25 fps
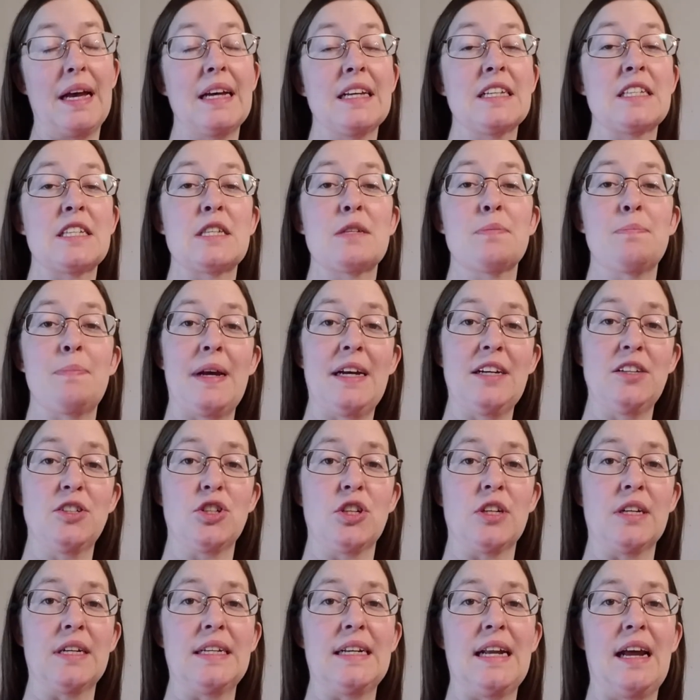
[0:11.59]

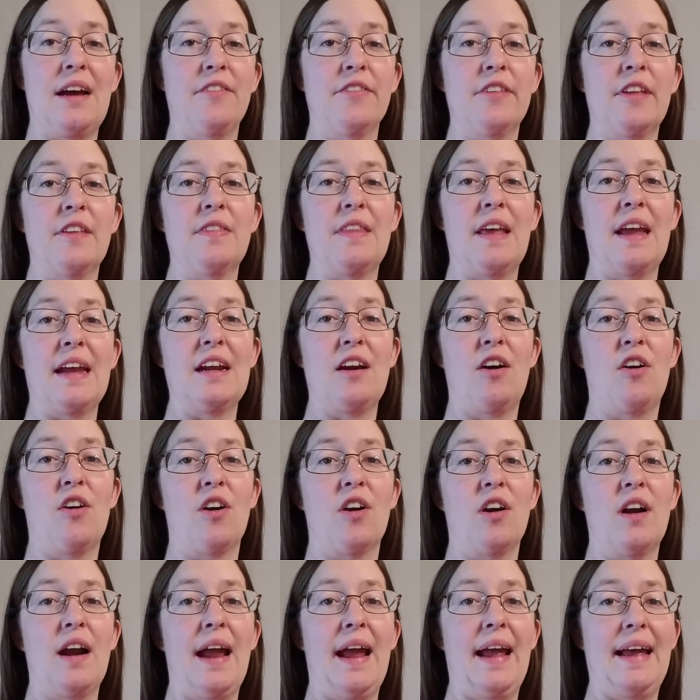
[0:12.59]
especially now that they
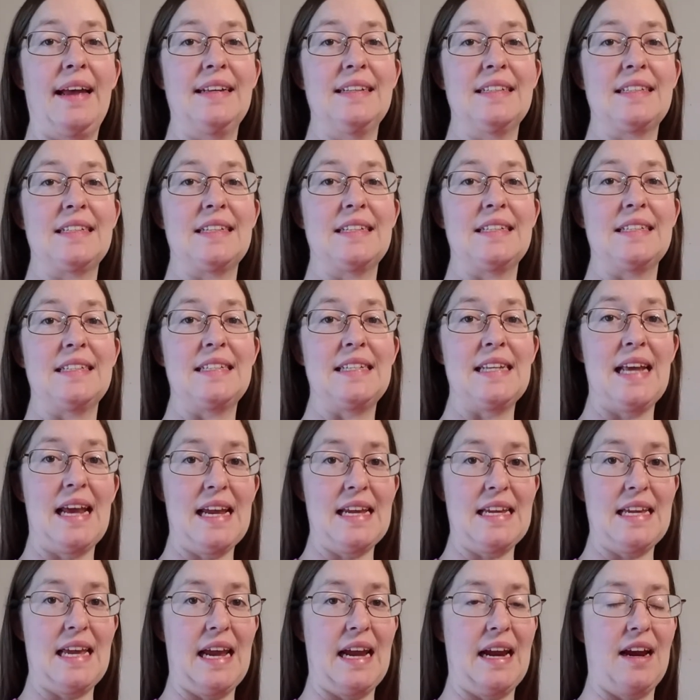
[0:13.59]
are at
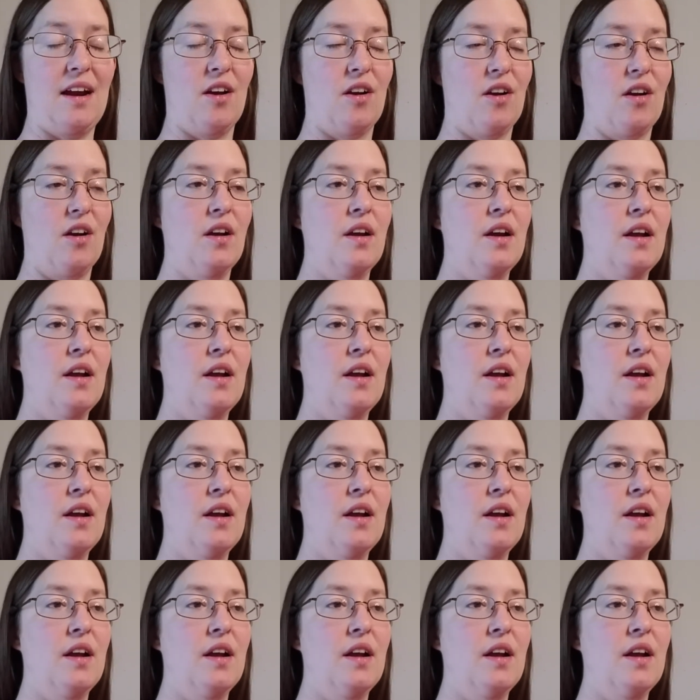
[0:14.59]
daycare.